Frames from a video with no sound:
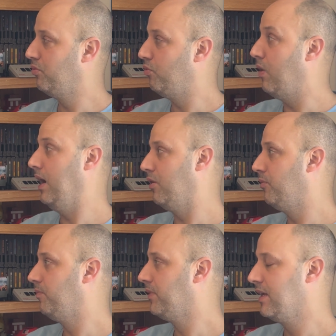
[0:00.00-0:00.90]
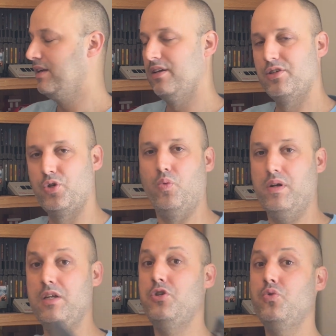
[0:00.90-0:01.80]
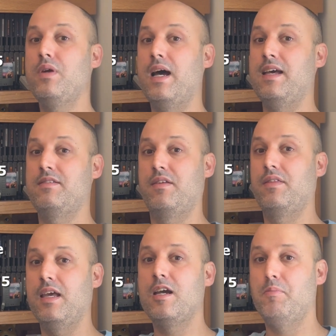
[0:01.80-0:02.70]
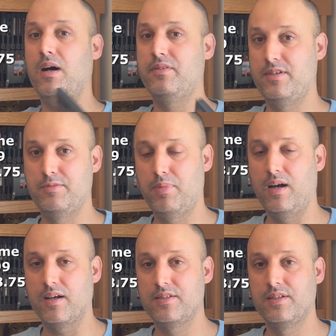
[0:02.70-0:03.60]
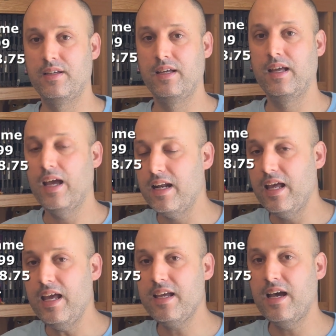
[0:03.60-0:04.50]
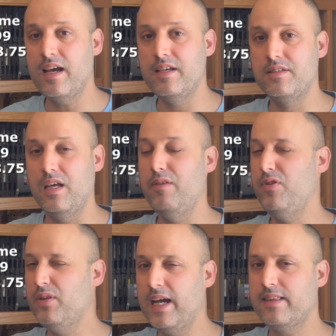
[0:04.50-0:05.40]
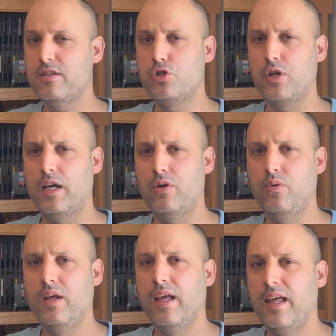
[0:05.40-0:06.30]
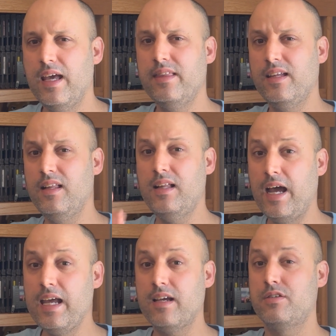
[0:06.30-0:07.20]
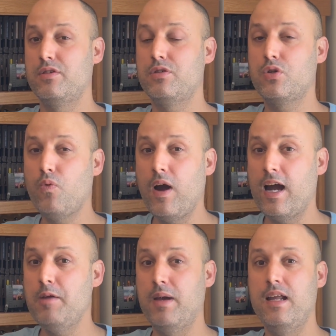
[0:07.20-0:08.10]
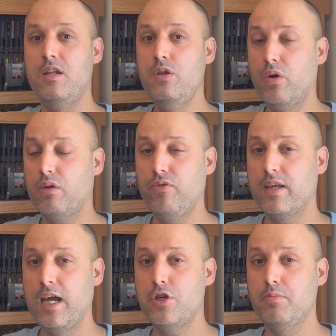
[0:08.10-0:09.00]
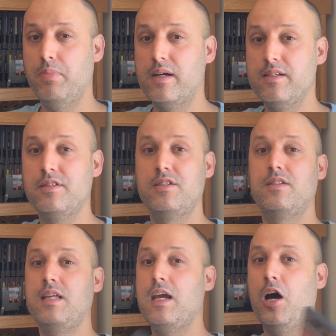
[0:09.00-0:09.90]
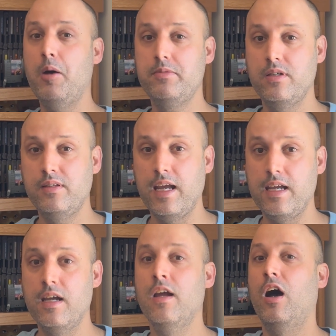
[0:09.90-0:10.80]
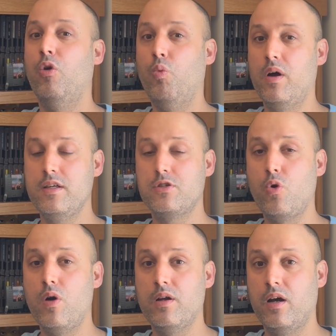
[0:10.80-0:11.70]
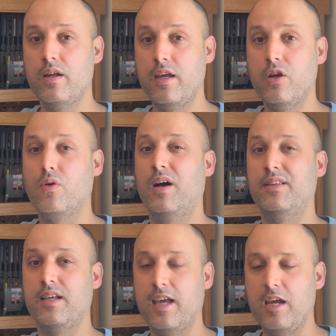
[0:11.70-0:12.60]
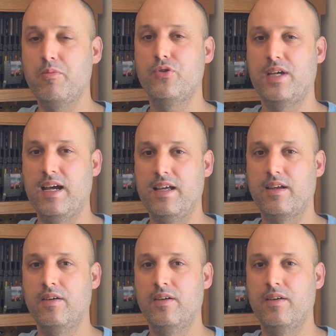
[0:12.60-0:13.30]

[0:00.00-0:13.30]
Wow. So what did you guys think about this box? And hey guys, if you like this channel, hit the like, subscribe, and notification buttons to stay up to date on what is going on here on the Gamer's Attic.